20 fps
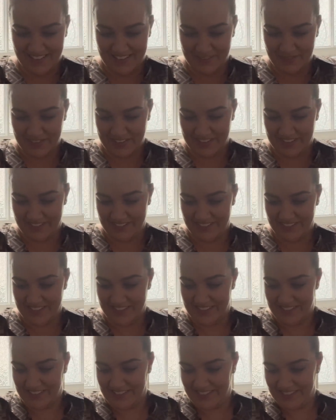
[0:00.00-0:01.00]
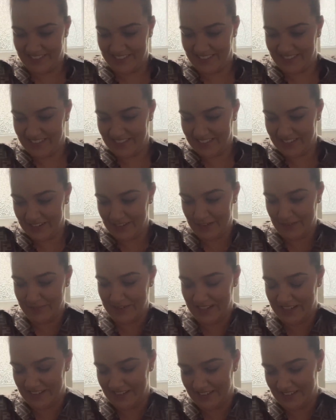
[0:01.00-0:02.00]
My goodness. Oh my
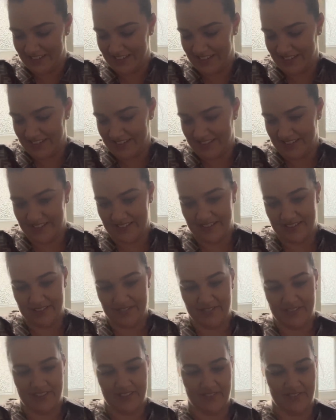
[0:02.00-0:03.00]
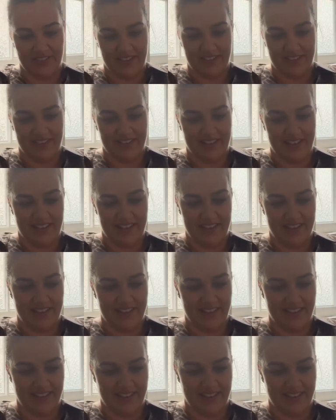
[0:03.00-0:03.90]
goodness. What have we got here?